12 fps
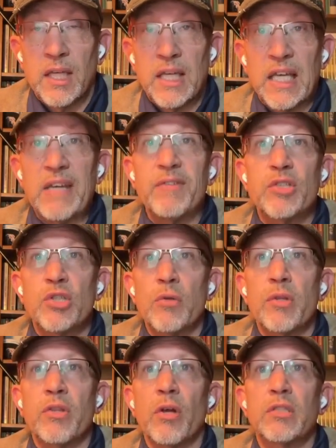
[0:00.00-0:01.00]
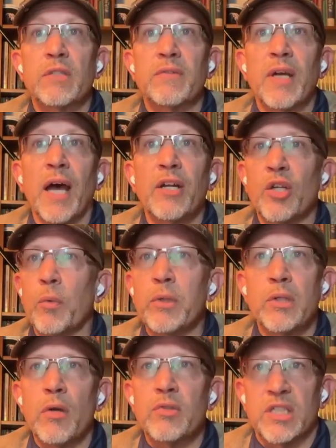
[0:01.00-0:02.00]
Even so, the thoughts of God no one
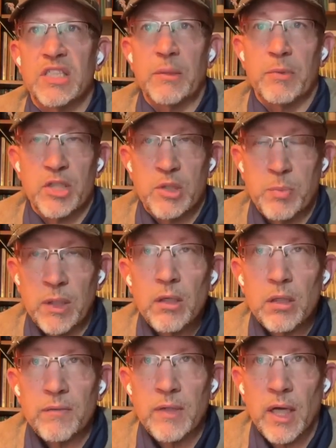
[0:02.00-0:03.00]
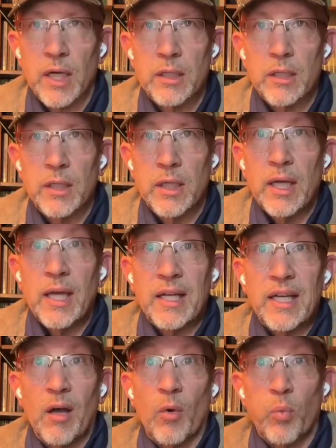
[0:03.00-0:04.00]
knows except the Spirit of God.
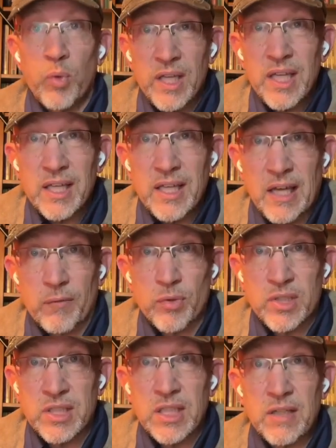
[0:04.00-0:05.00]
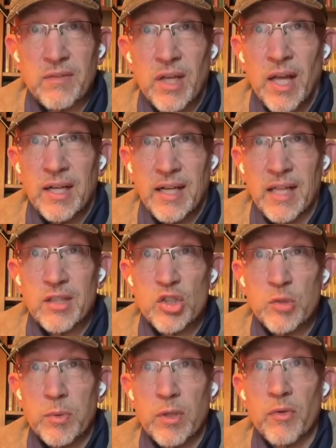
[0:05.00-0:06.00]
Now we have received not the
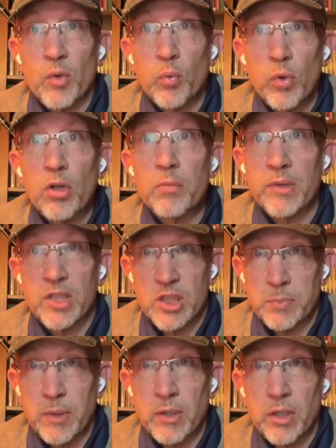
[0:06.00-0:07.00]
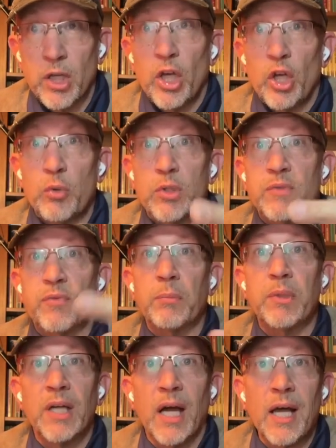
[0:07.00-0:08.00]
spirit of the world, but the Spirit who is
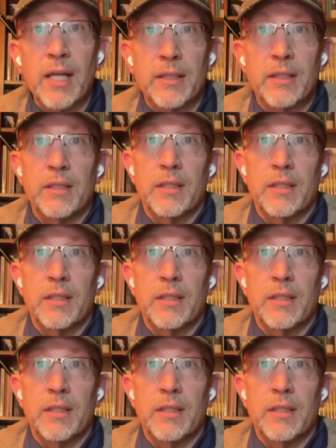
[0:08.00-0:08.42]
from God,